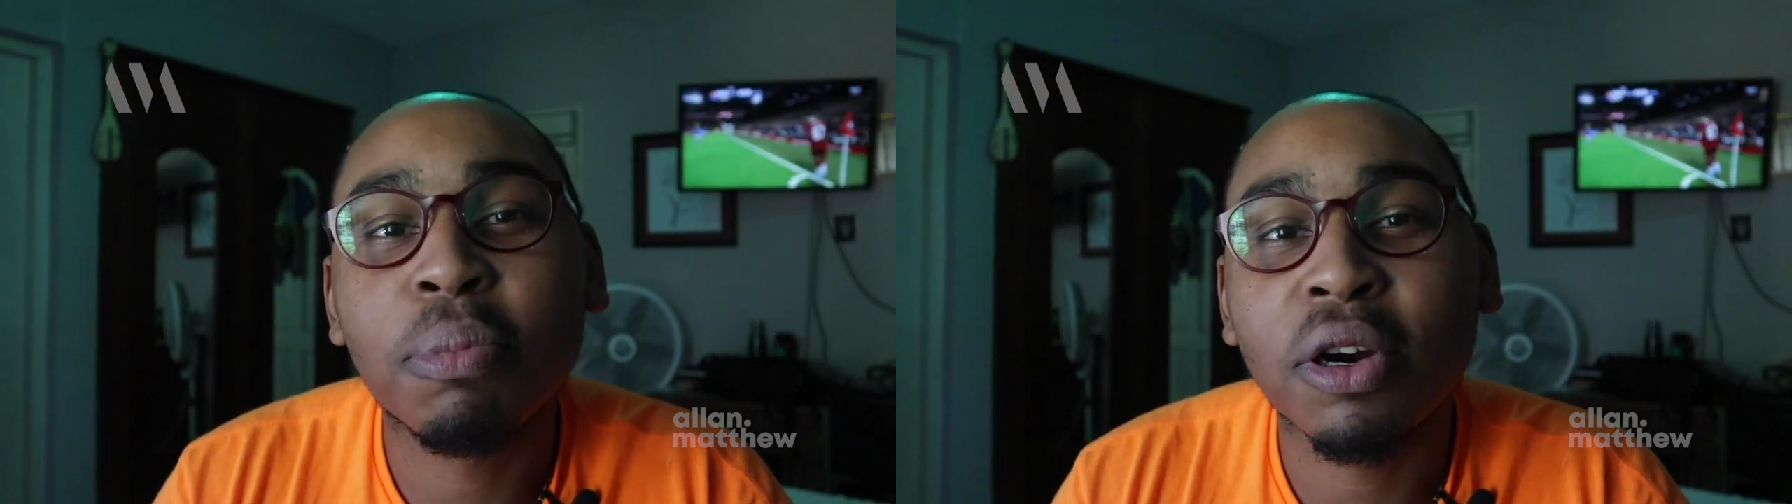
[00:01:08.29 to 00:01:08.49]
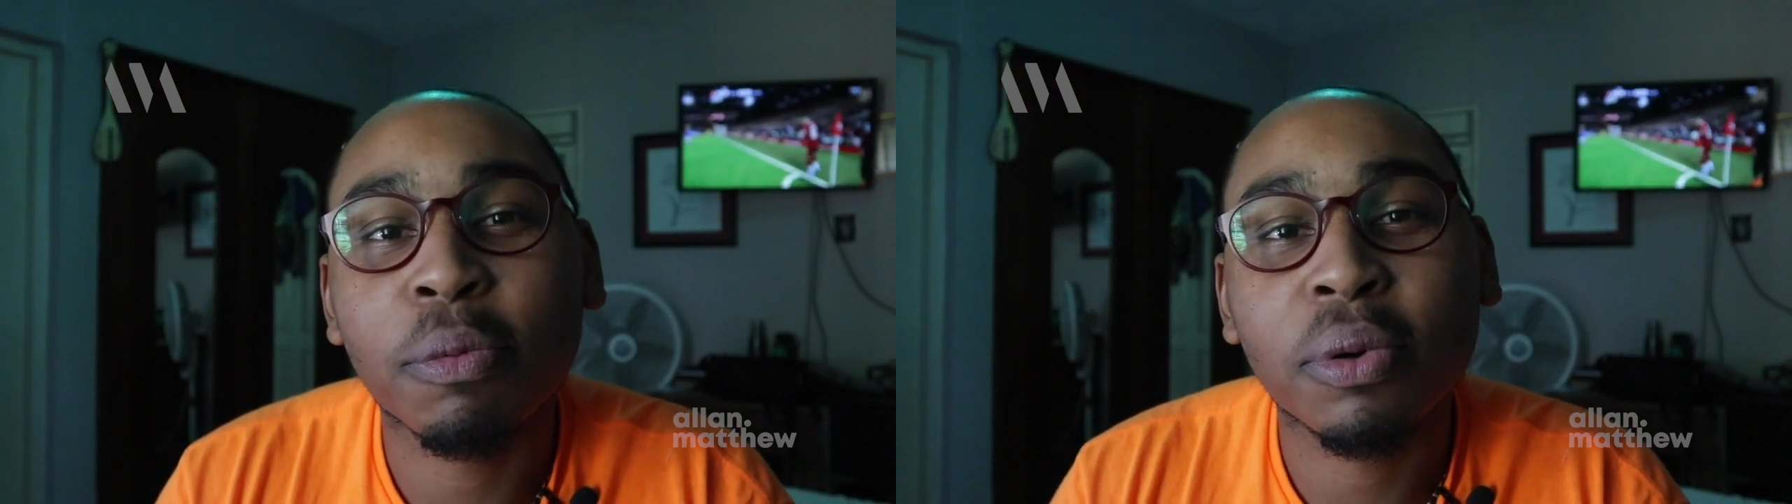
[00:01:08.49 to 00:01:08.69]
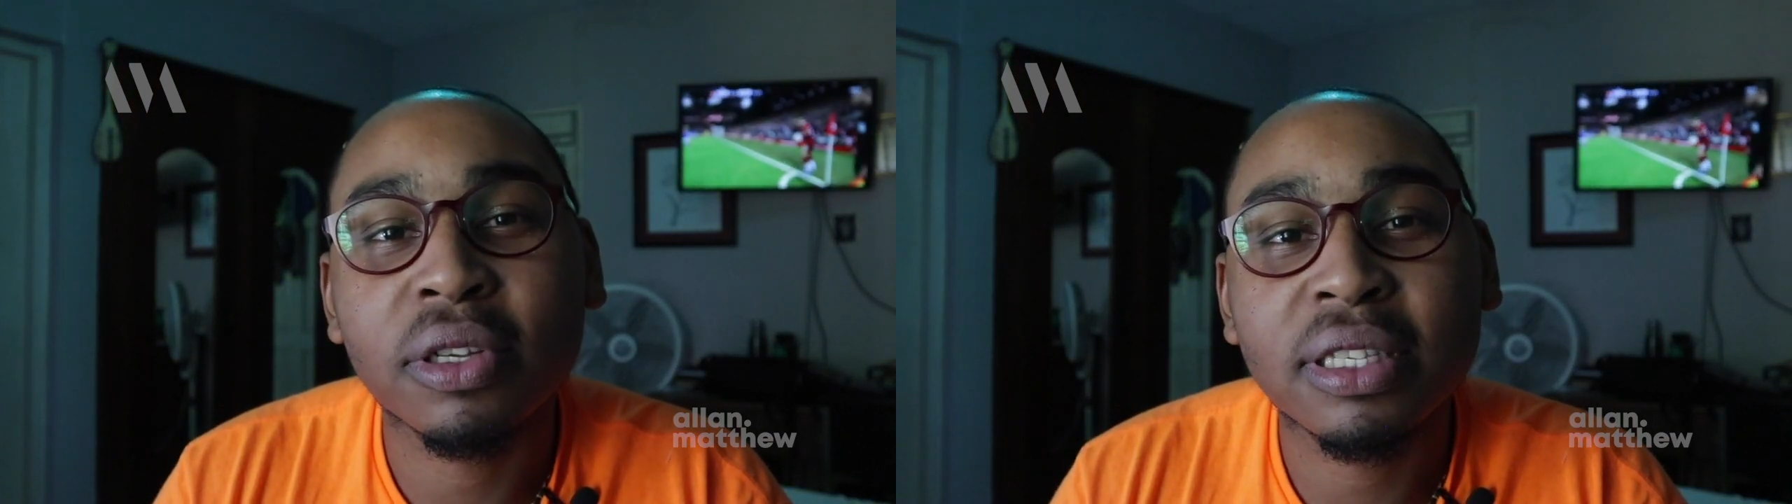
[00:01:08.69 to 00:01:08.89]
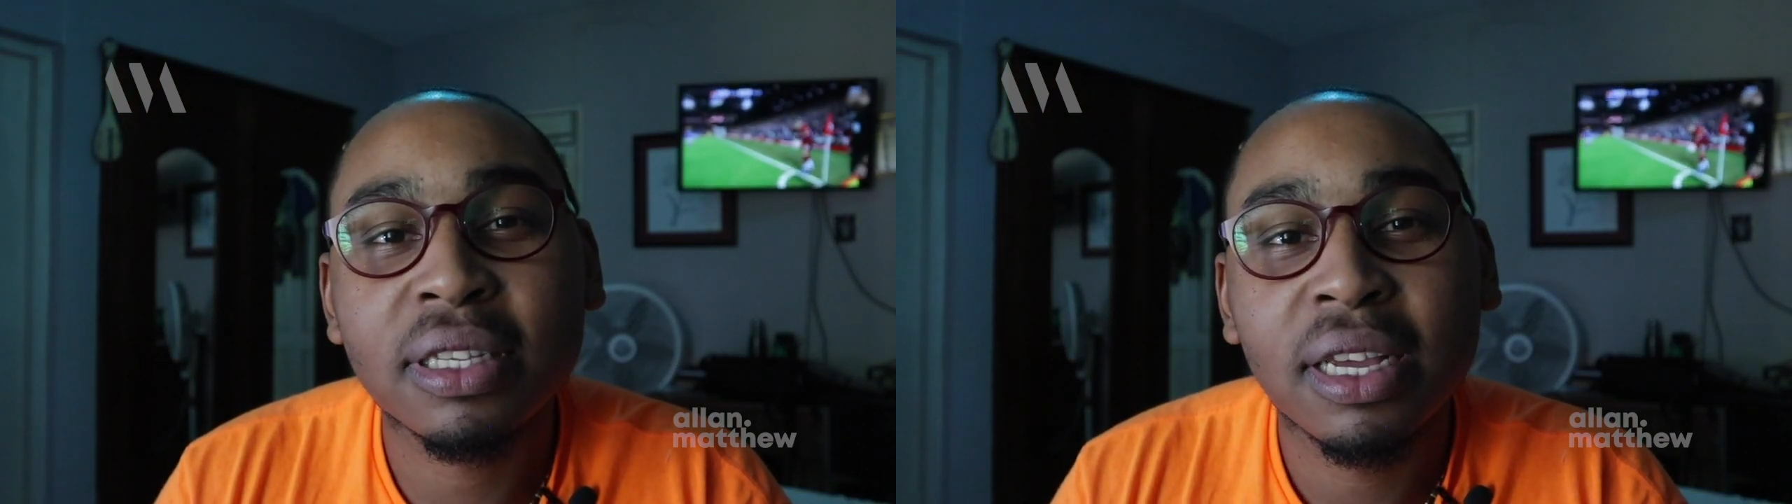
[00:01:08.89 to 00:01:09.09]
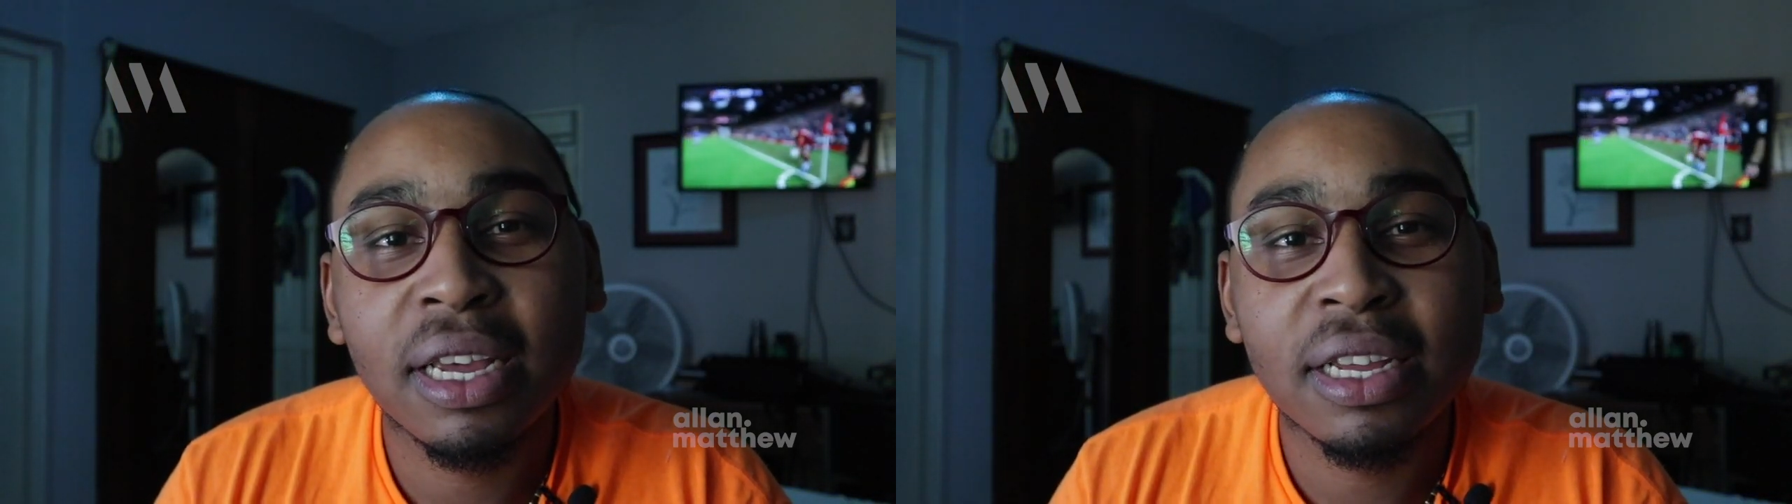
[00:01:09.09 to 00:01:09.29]
purpose,
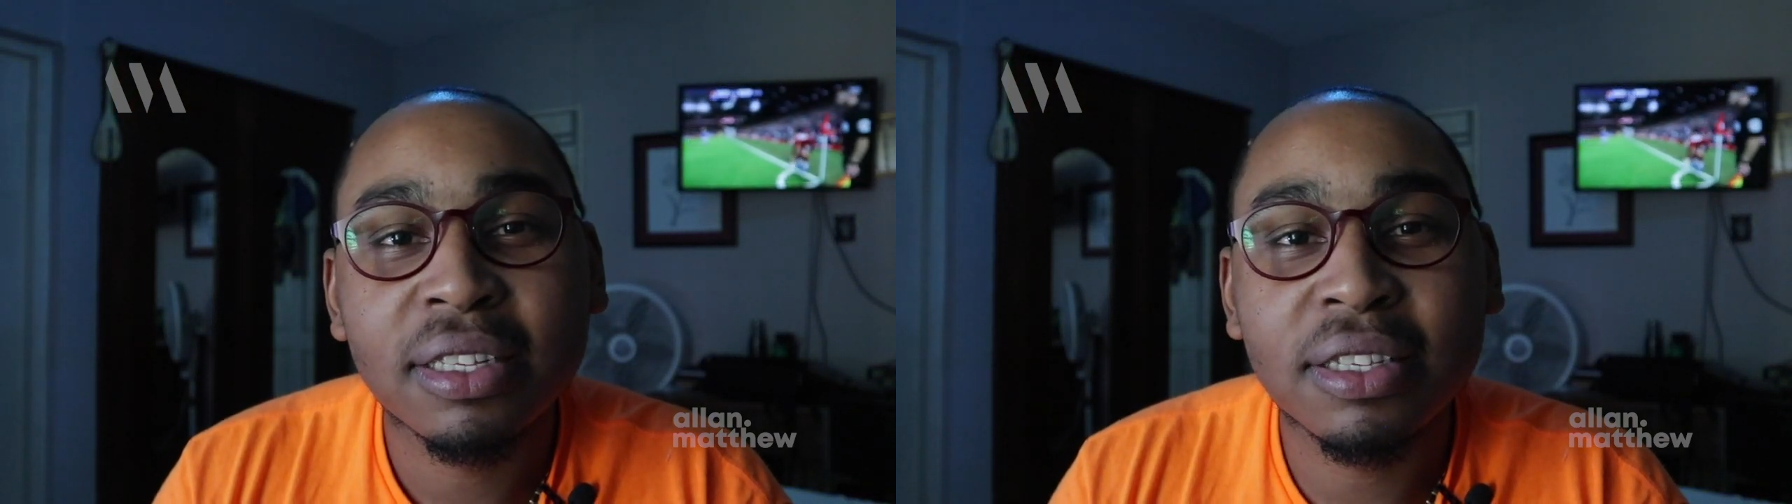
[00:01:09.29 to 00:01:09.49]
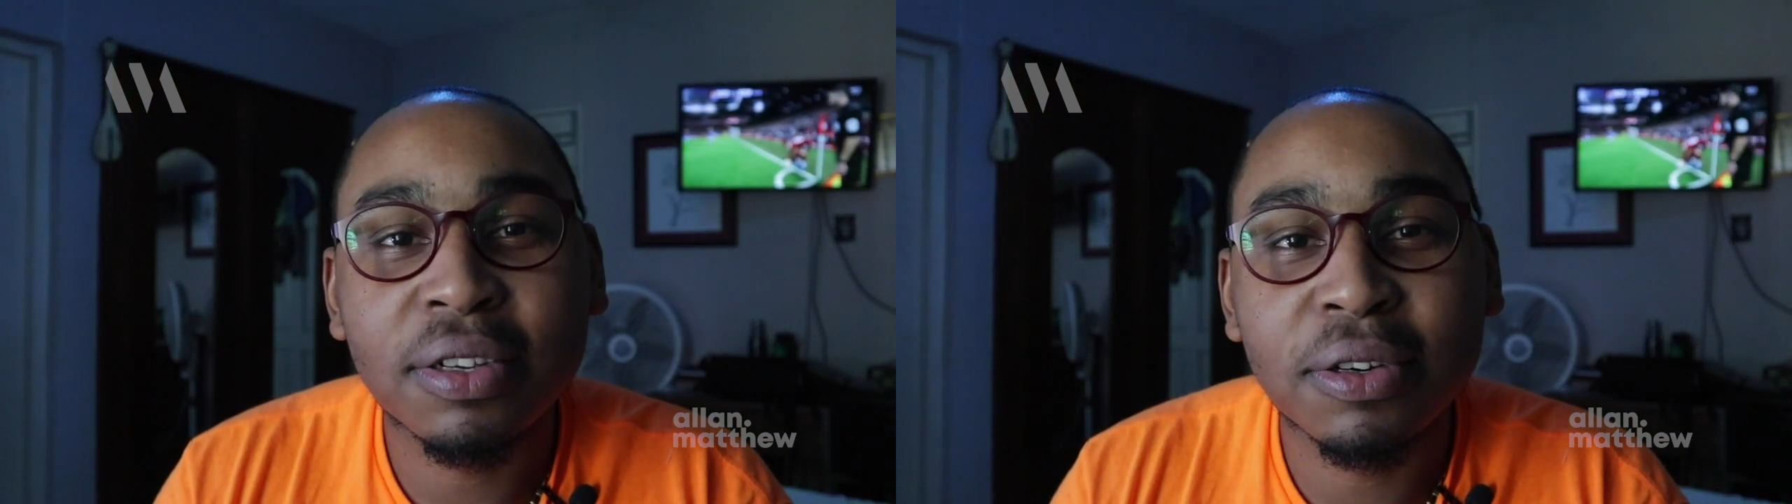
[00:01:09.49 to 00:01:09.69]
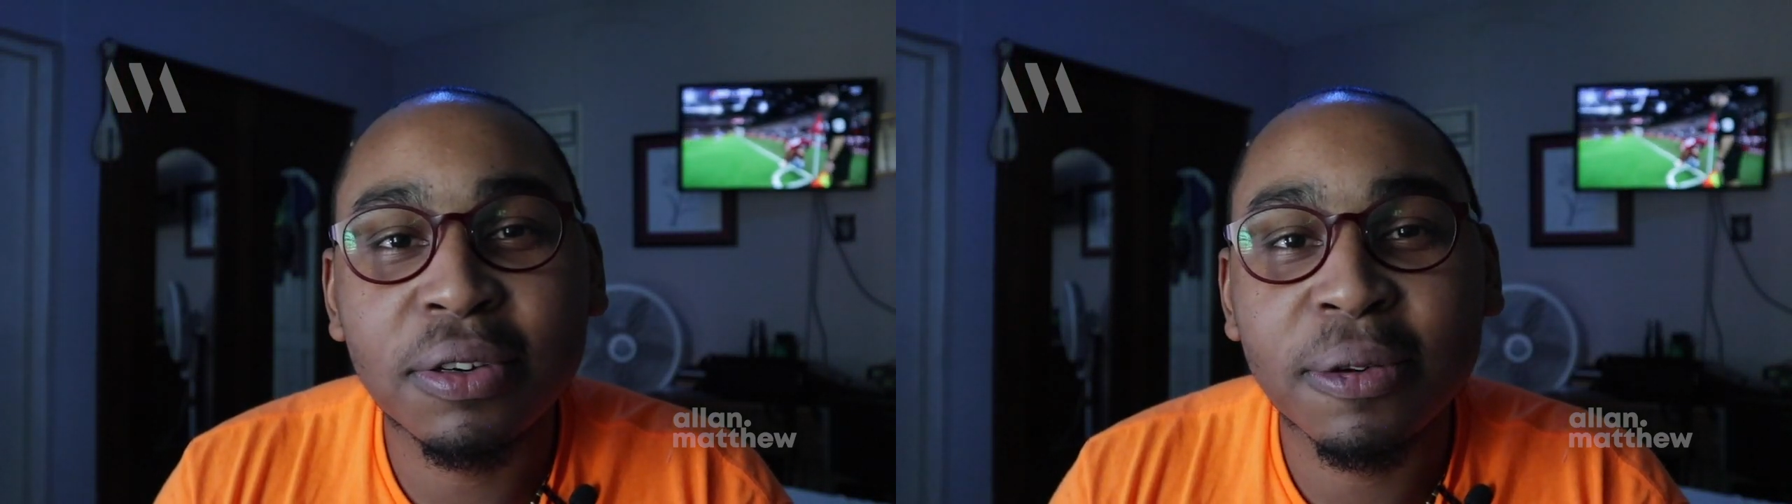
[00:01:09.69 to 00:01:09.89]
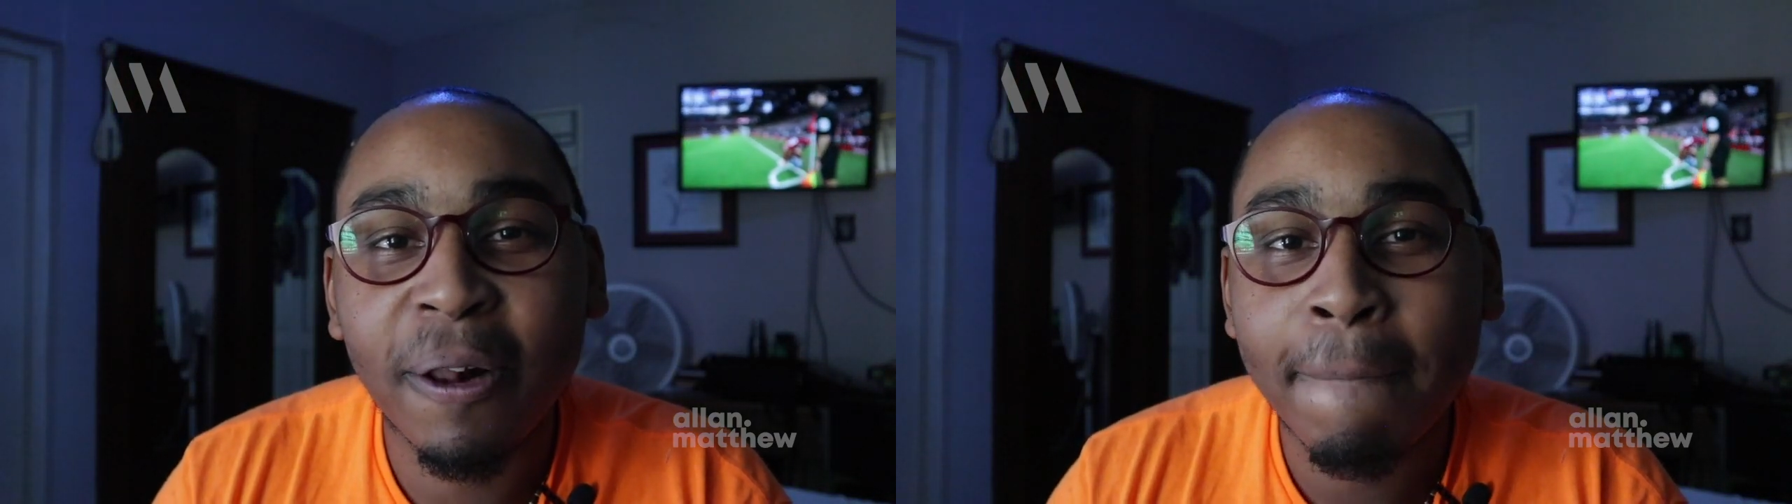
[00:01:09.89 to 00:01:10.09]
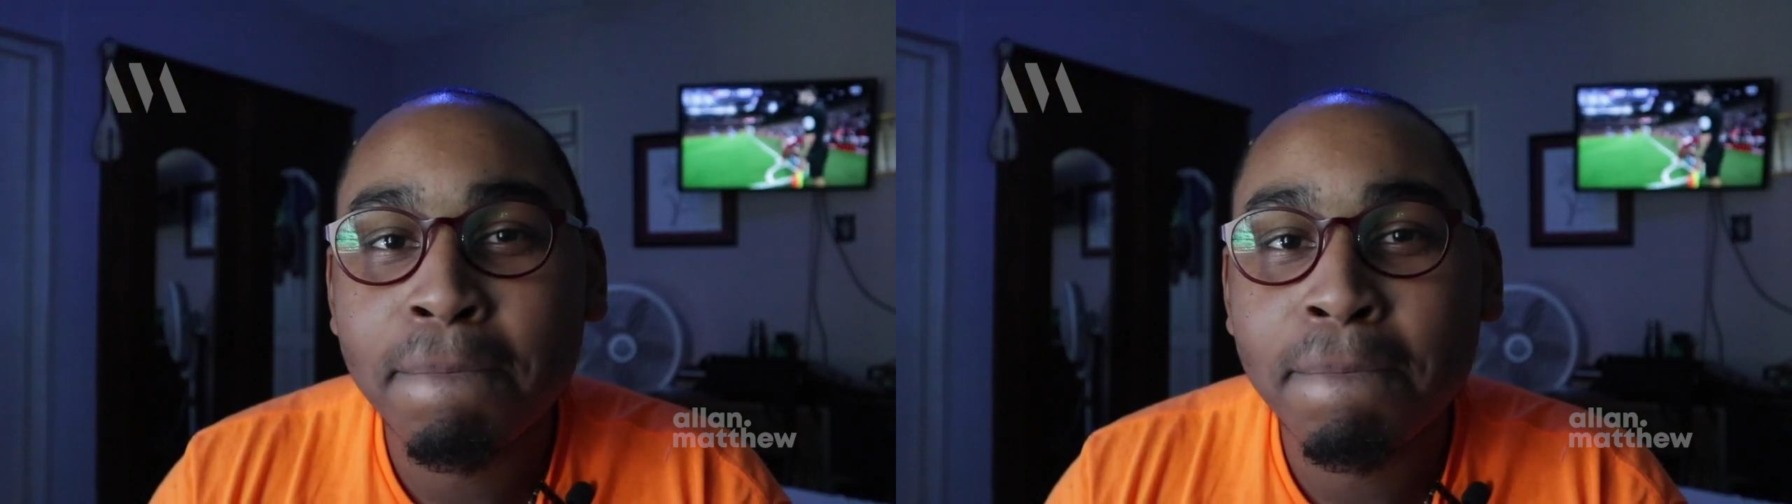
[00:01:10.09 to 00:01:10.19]
to